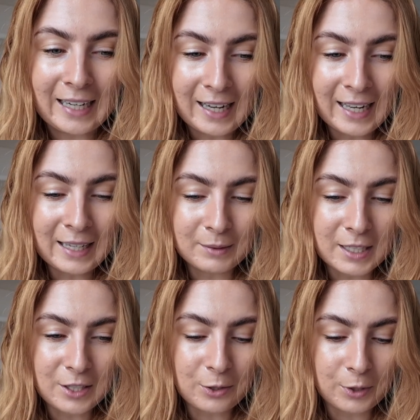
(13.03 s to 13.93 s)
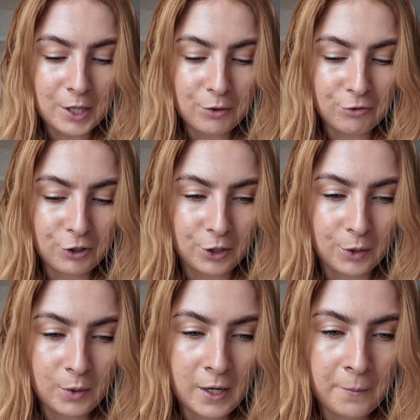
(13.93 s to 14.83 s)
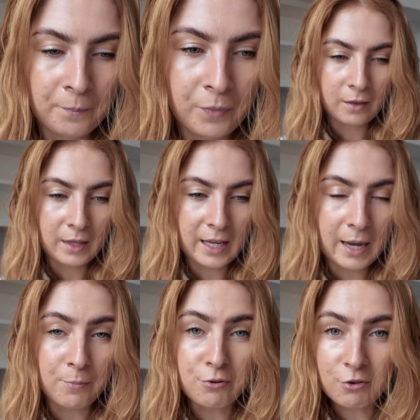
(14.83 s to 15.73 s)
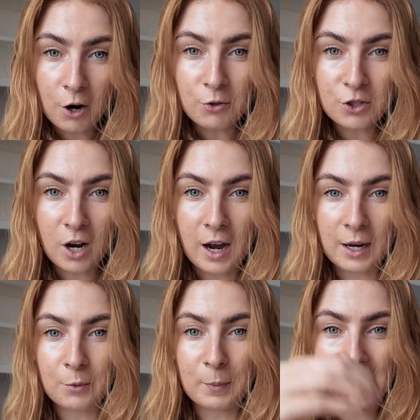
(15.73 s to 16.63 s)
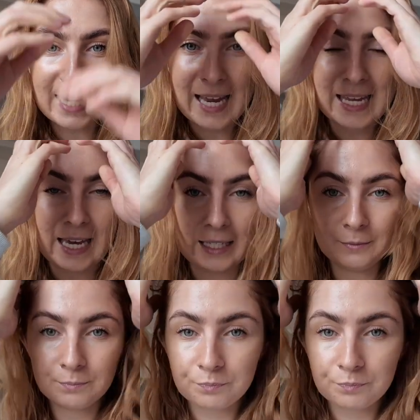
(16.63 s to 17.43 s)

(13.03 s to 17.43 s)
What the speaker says: I am going to talk you through the approach I will be taking